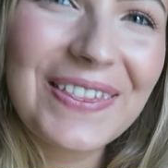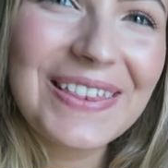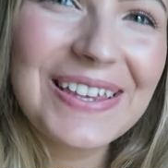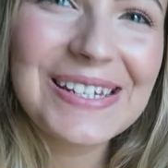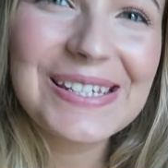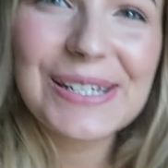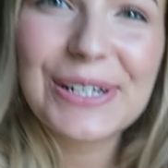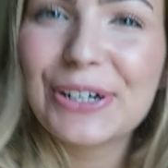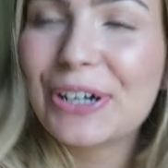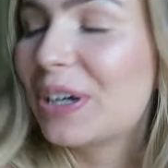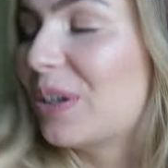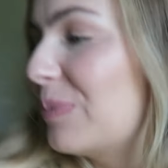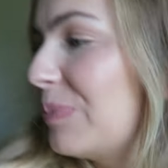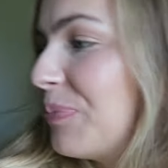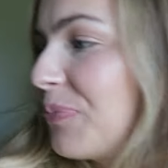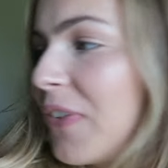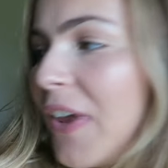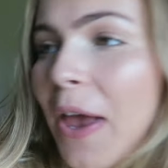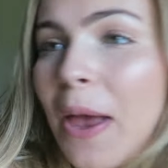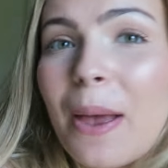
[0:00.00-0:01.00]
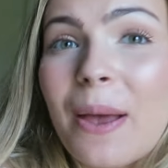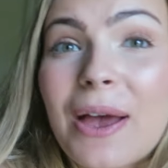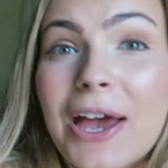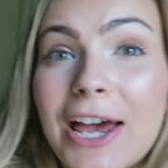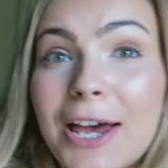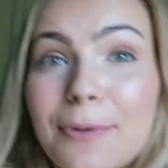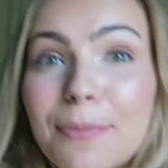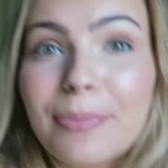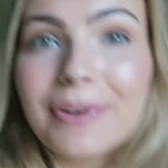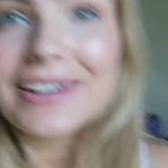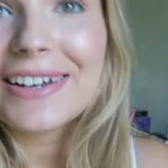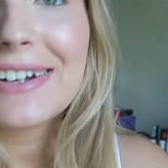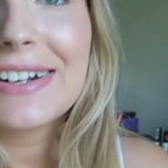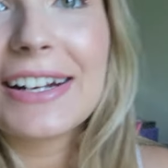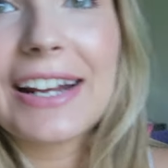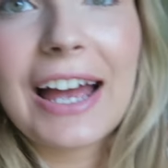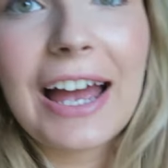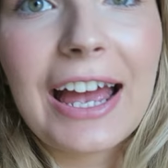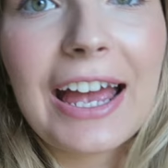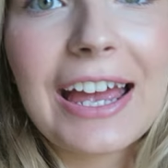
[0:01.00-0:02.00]
This girl
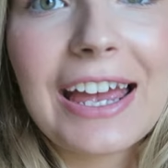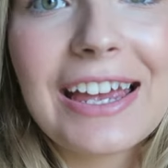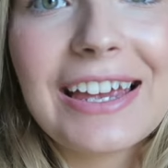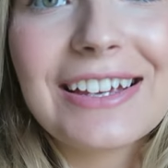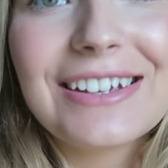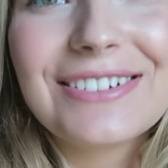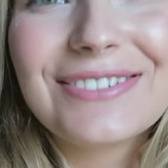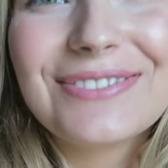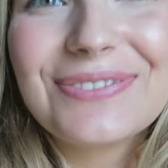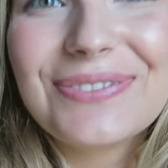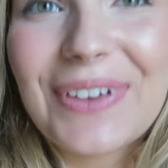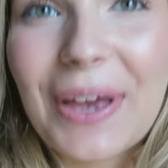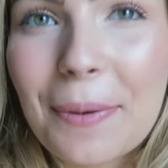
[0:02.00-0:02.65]
but I